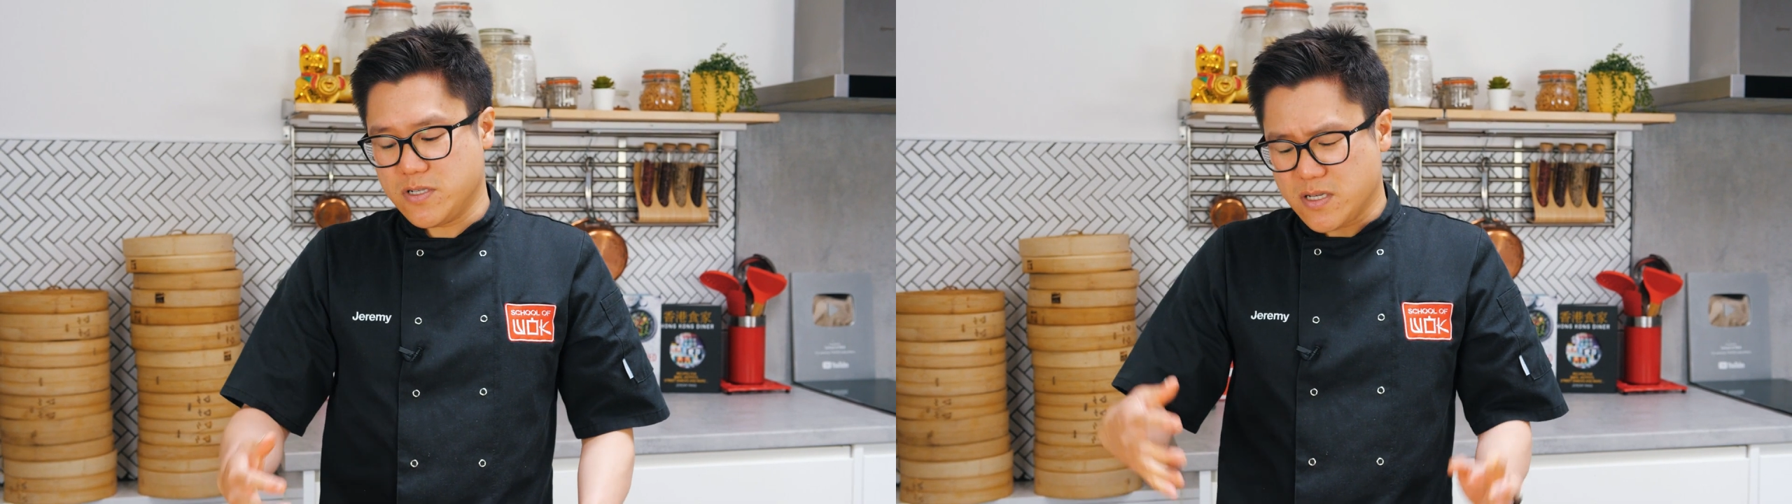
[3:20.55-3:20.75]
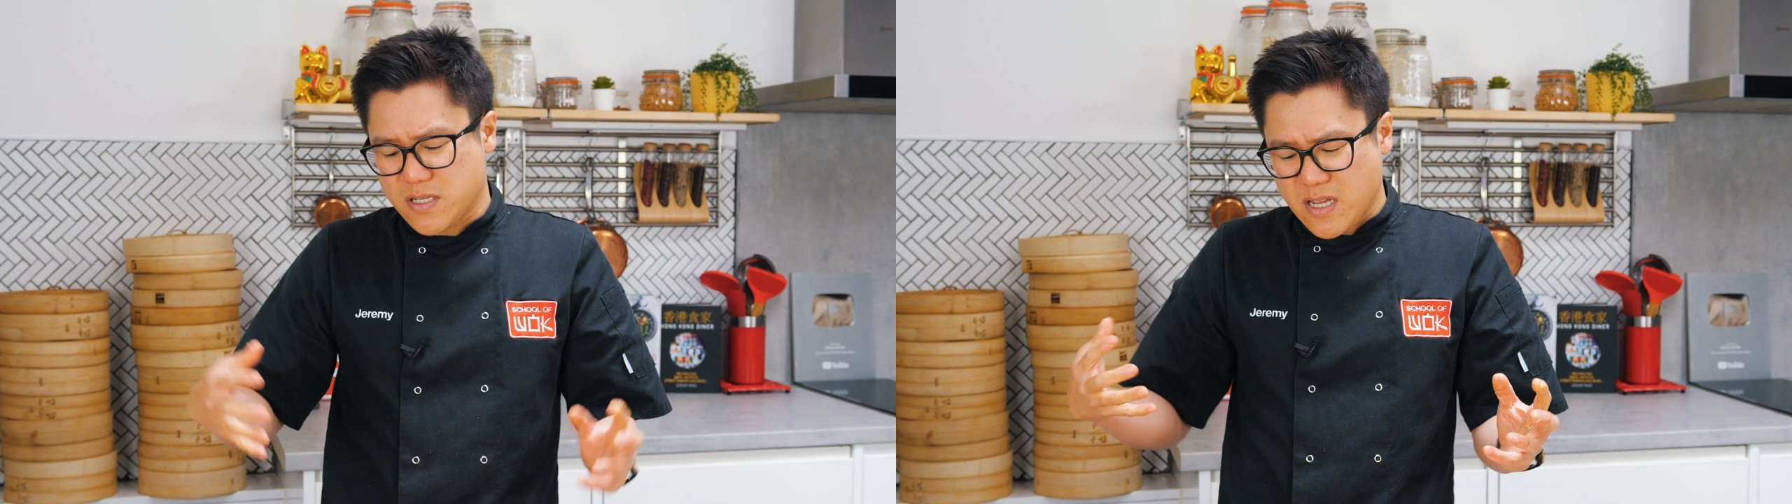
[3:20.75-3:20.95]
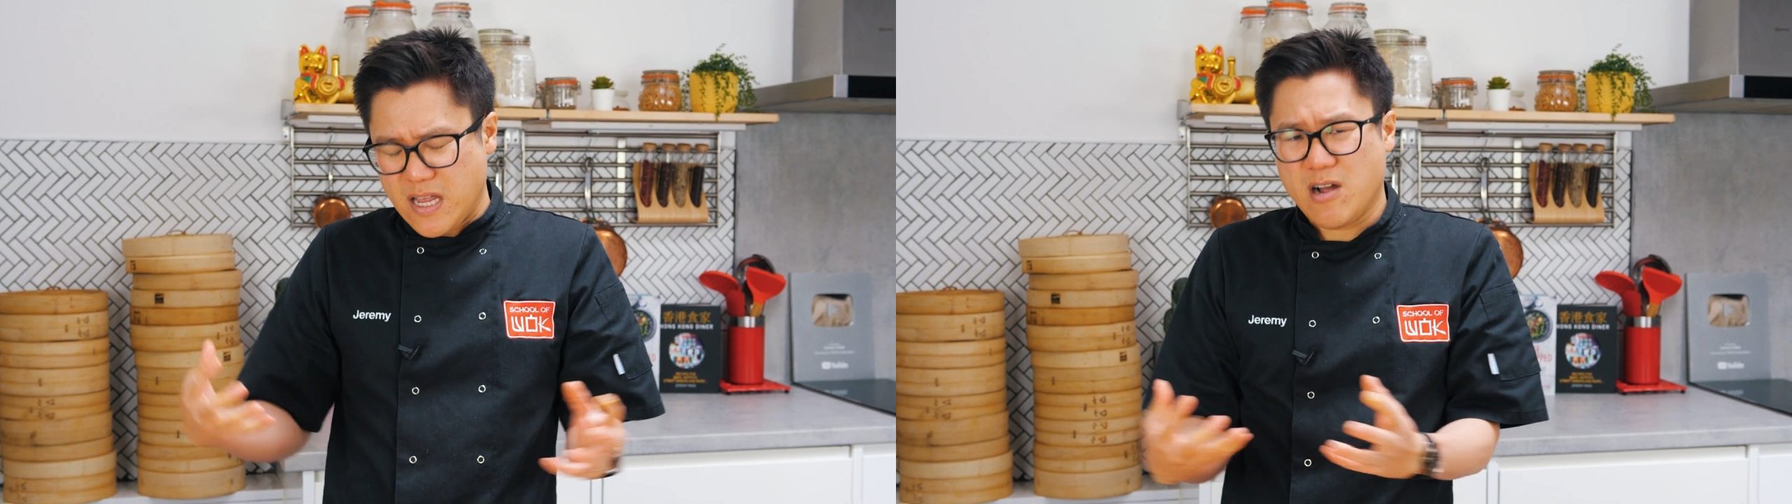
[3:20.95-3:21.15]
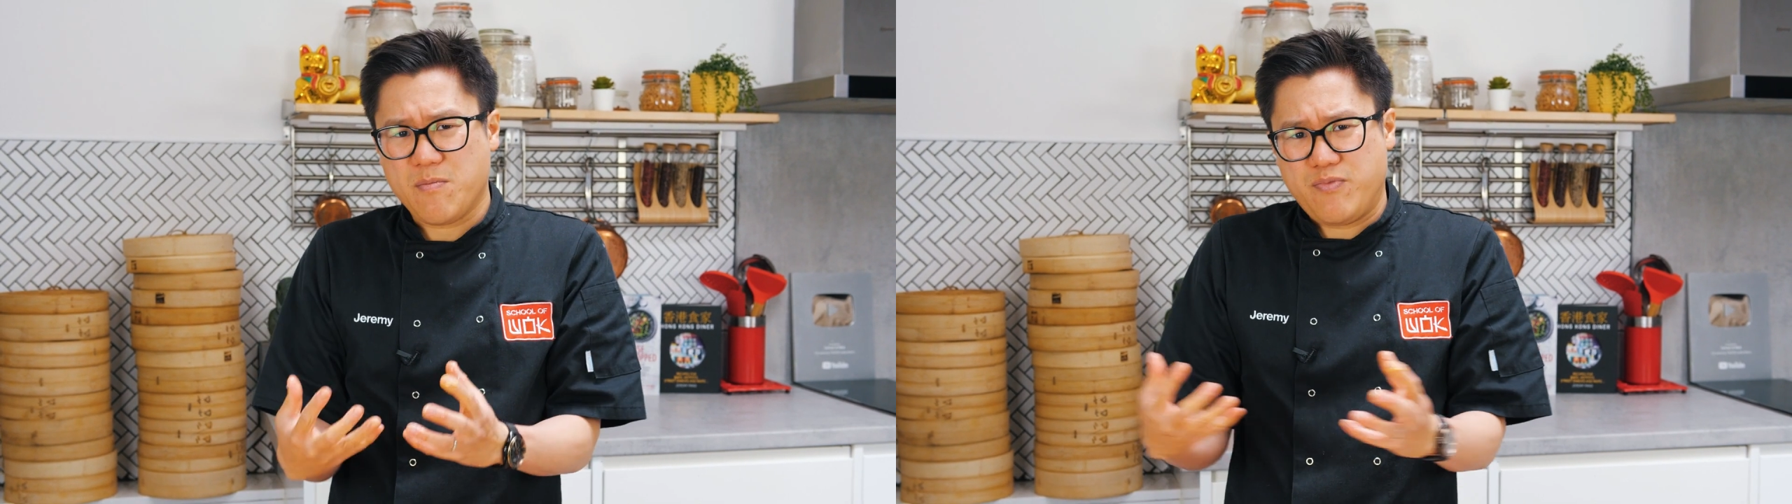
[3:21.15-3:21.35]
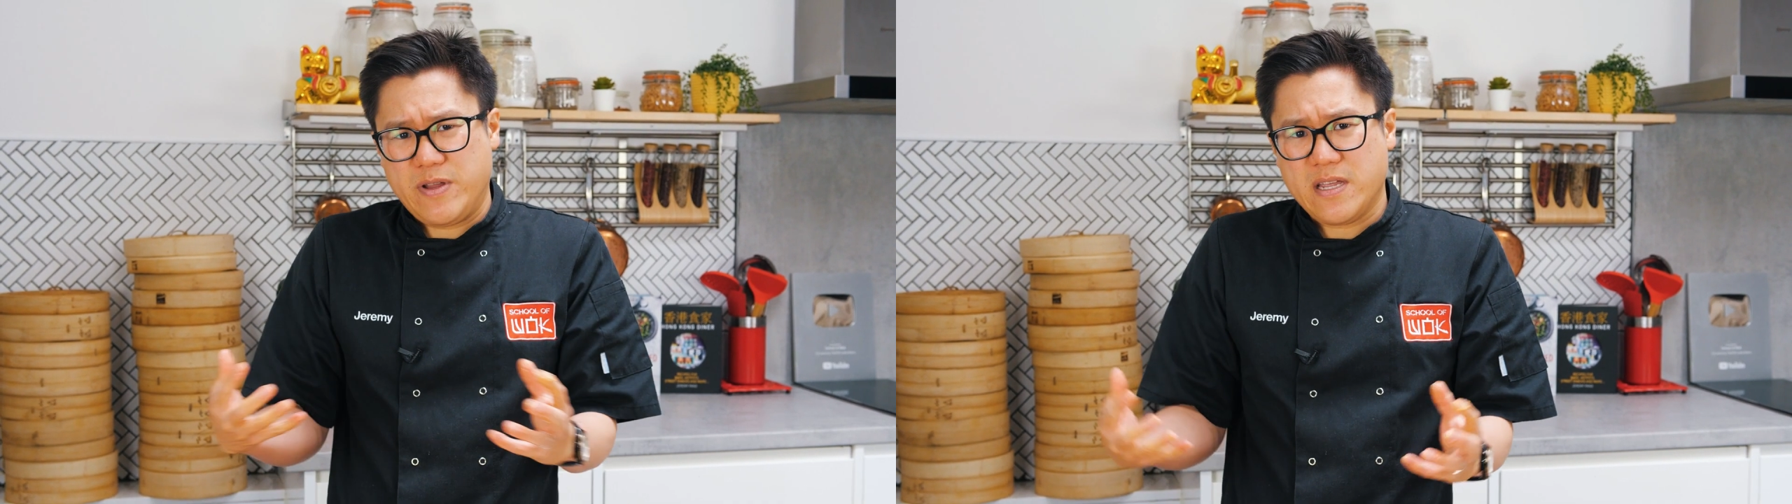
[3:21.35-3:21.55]
just to
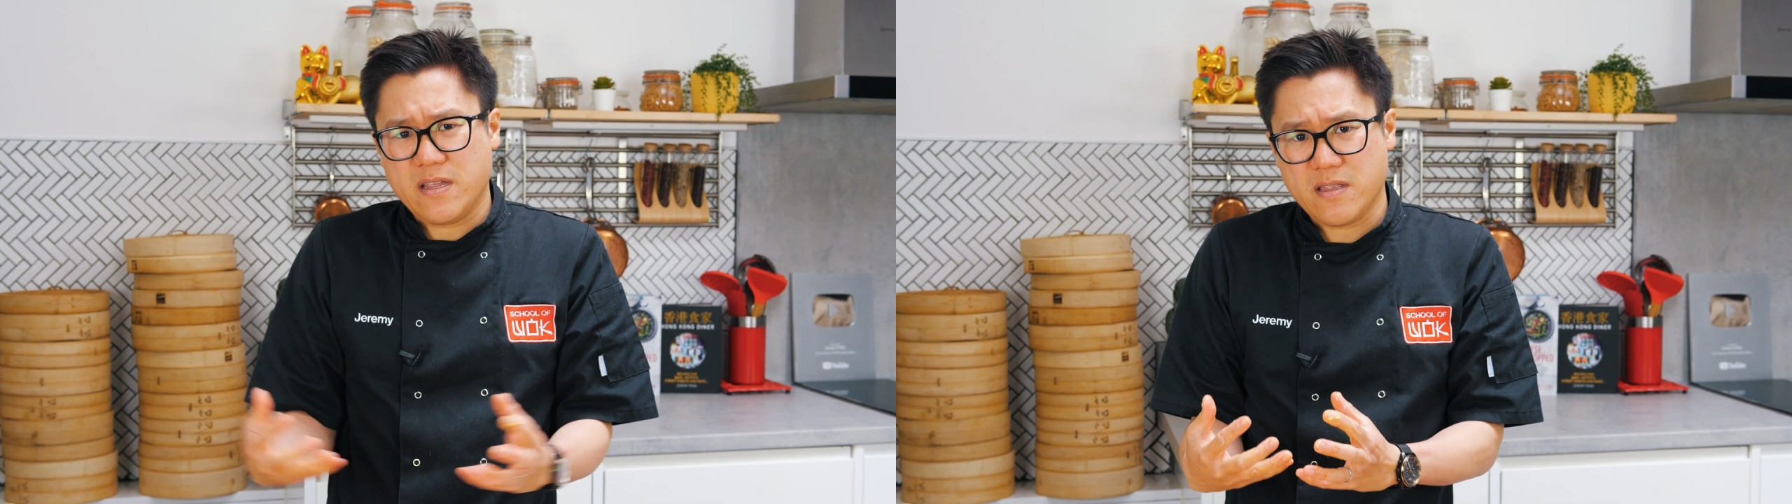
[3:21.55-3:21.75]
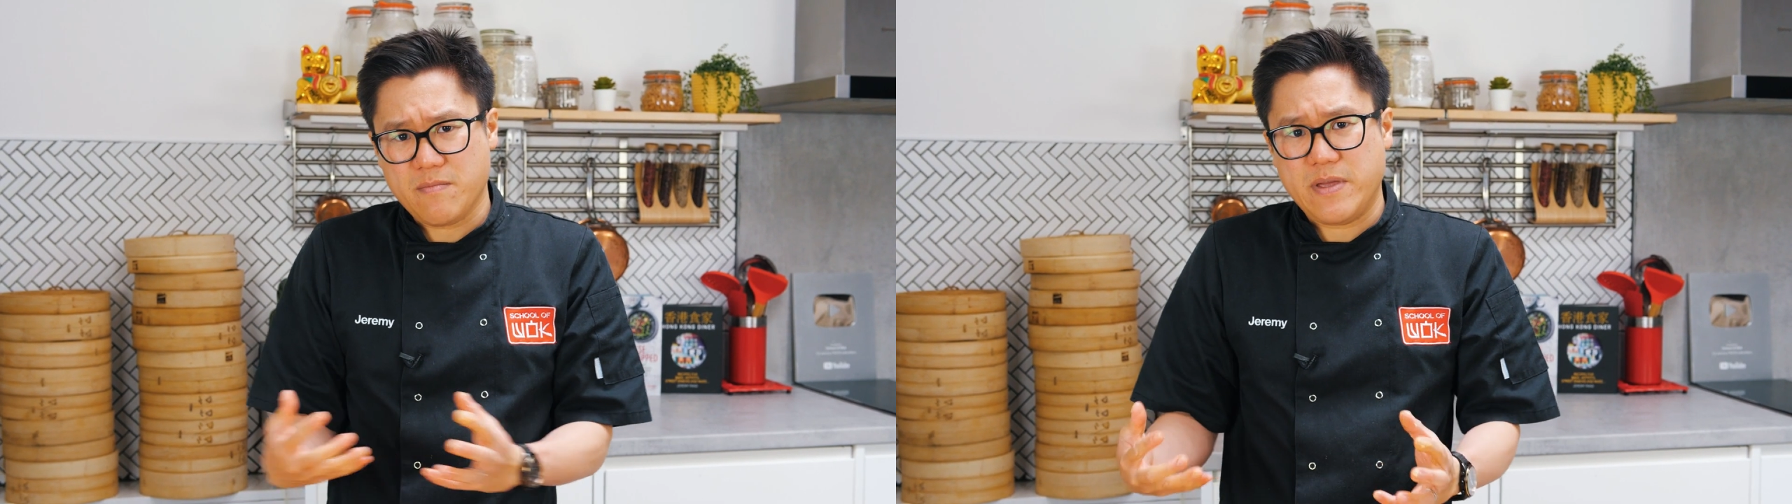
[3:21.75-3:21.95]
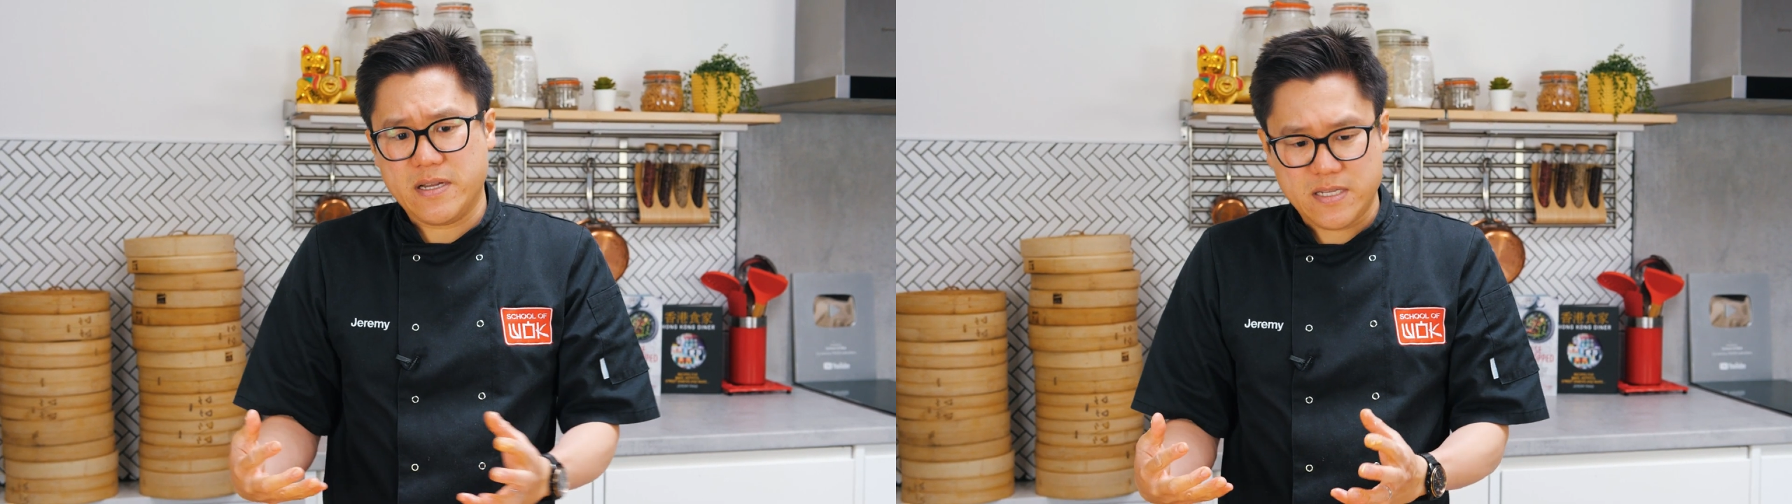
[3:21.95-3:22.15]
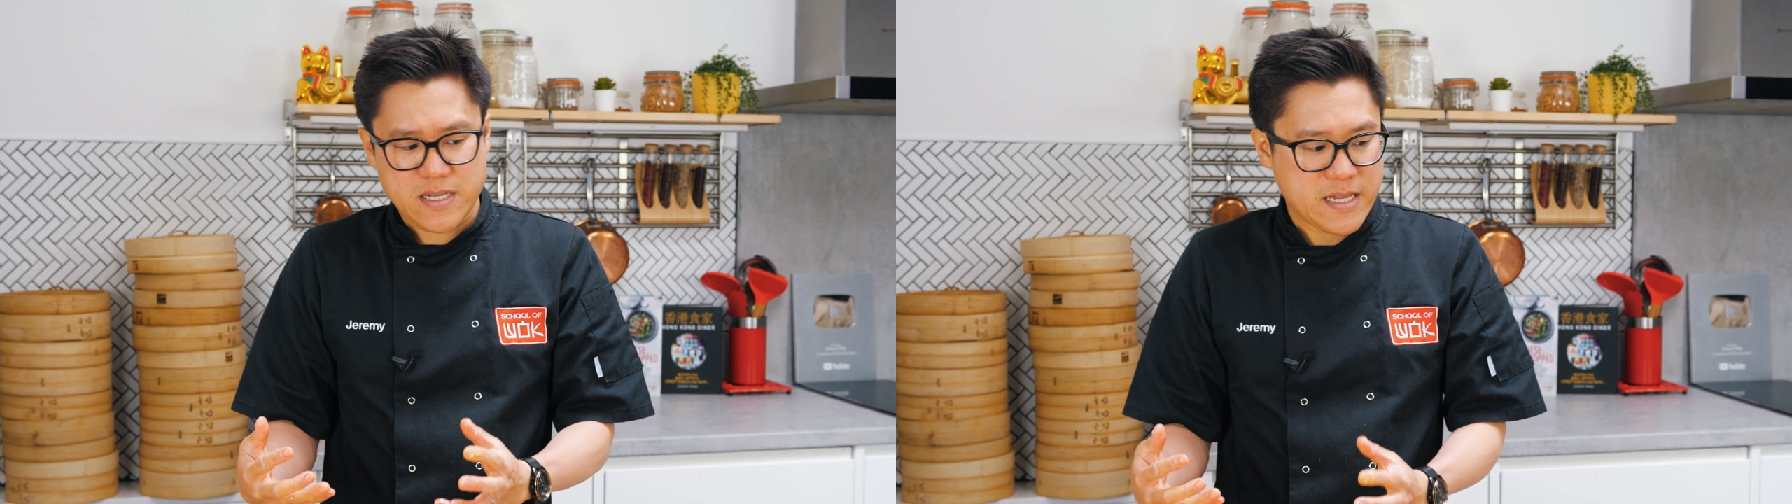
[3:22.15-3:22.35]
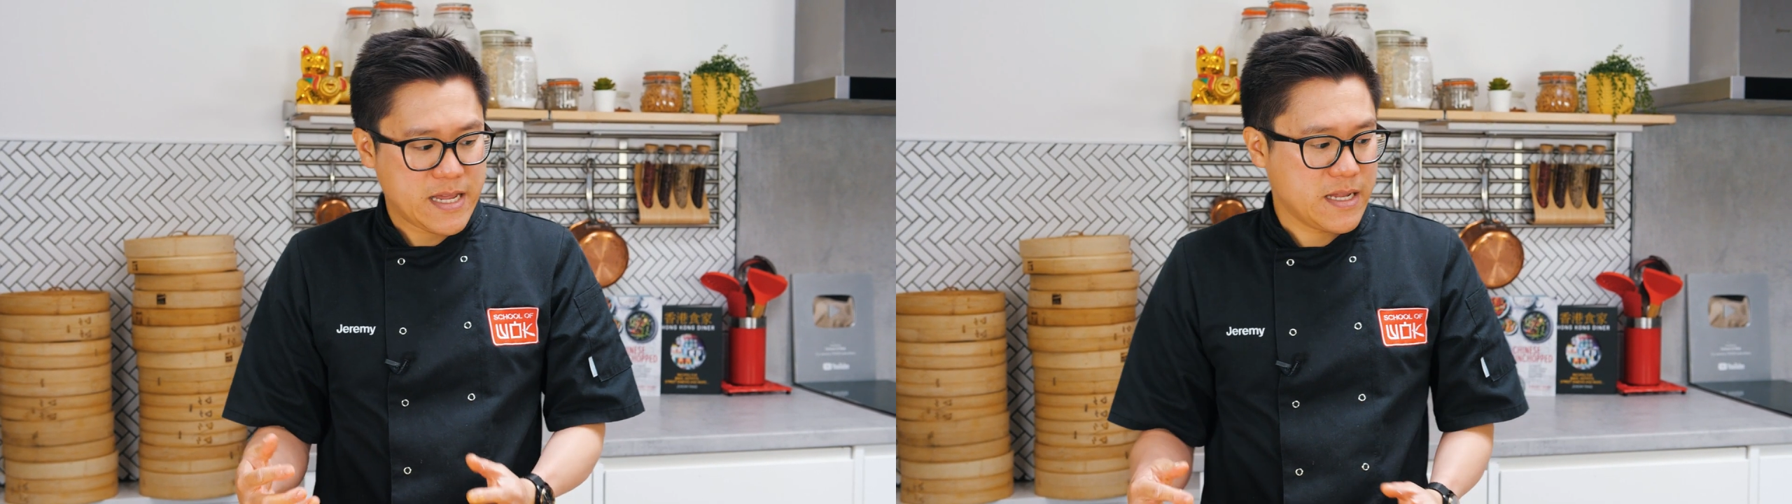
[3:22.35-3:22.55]
help bring the mix
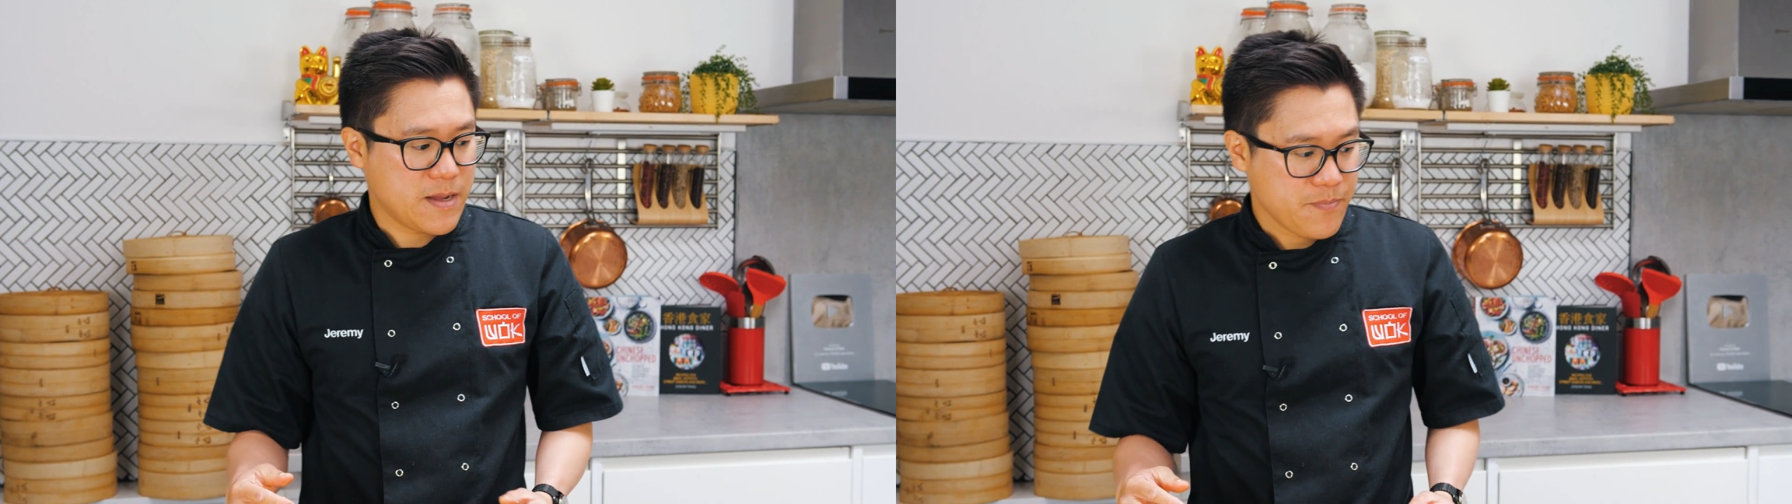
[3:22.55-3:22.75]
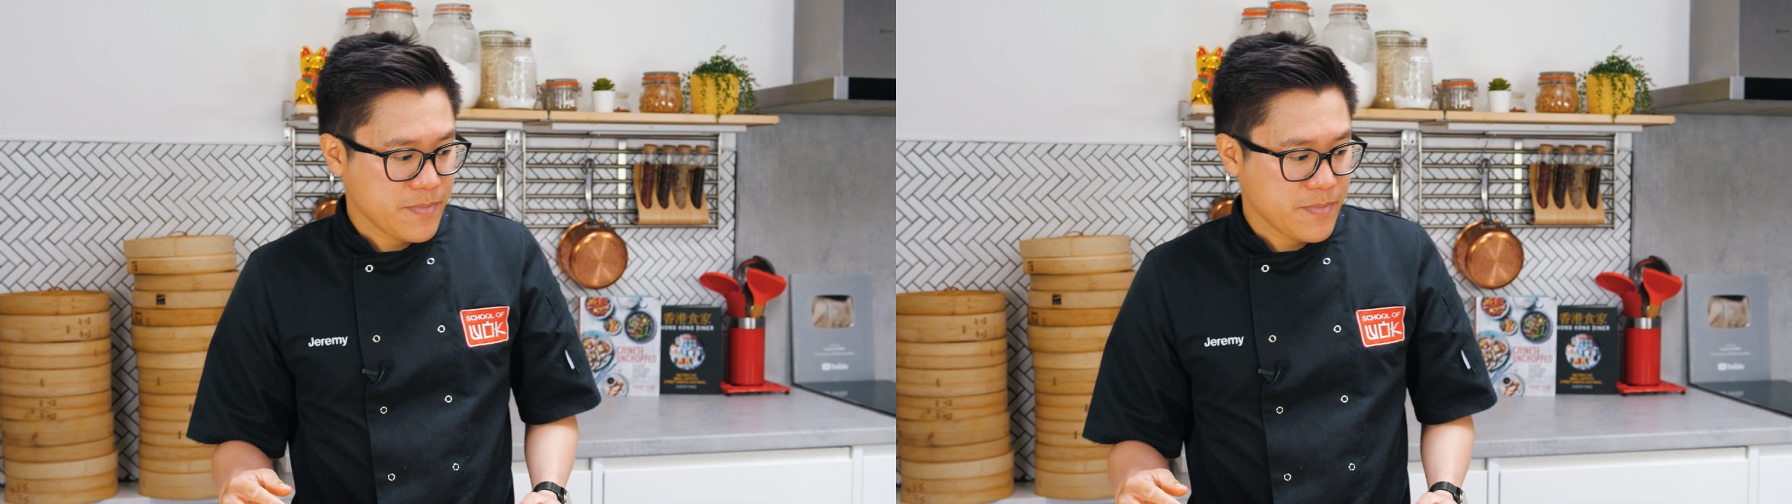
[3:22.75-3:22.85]
together.